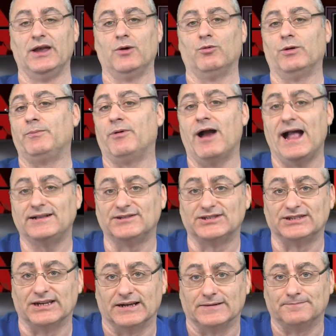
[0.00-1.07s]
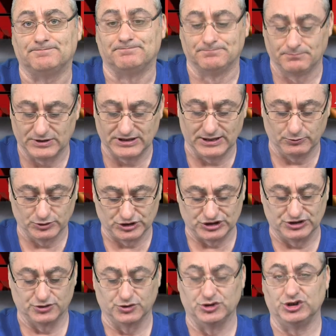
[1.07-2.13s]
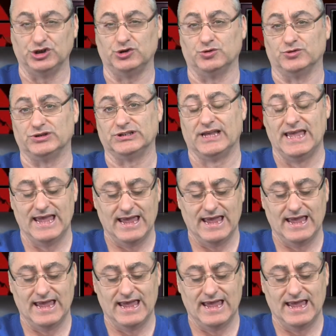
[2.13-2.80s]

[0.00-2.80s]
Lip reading: were practicing, but they were still Jews.